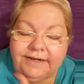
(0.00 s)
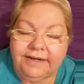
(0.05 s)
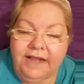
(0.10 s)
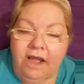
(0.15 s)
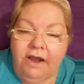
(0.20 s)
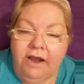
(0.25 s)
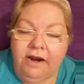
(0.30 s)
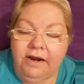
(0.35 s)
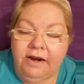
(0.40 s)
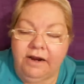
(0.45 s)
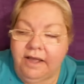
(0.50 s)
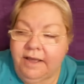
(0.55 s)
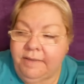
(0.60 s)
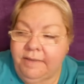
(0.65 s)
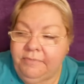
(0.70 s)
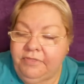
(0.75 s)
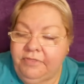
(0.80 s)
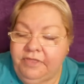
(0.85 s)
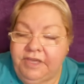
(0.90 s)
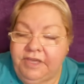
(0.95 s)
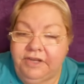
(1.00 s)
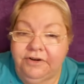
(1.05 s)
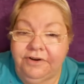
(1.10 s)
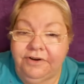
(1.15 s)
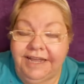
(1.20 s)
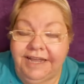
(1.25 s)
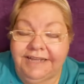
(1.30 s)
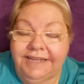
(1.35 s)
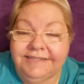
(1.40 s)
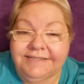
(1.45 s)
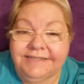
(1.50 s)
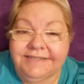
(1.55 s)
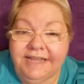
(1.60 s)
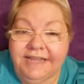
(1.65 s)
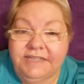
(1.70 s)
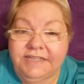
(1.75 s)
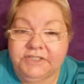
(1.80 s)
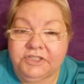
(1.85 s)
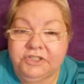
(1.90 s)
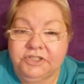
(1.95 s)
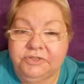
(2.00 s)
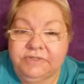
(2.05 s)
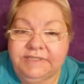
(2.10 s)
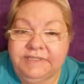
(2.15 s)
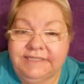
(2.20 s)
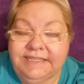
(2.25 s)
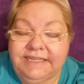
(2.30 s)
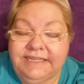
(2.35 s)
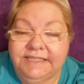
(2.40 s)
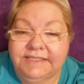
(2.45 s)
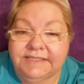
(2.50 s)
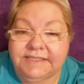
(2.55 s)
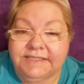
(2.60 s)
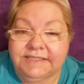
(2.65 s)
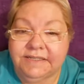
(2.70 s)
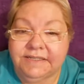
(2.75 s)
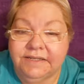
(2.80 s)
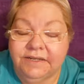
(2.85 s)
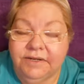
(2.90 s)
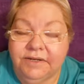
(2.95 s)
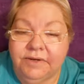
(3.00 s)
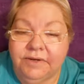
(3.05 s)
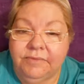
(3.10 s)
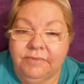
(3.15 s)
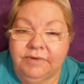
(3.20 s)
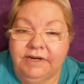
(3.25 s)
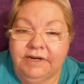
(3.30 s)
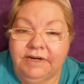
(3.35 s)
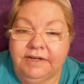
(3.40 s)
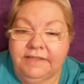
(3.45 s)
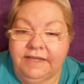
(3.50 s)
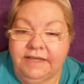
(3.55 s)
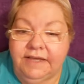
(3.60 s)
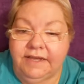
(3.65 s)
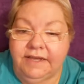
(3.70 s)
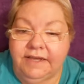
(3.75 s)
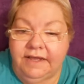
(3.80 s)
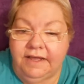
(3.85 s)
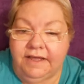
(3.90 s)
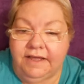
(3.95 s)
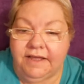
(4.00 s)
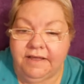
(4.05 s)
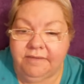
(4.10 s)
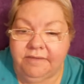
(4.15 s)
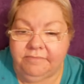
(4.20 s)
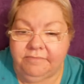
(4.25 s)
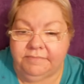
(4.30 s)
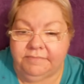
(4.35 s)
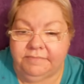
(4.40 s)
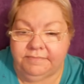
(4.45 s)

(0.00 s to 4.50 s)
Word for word: Our um, theater has nice new seats where the um,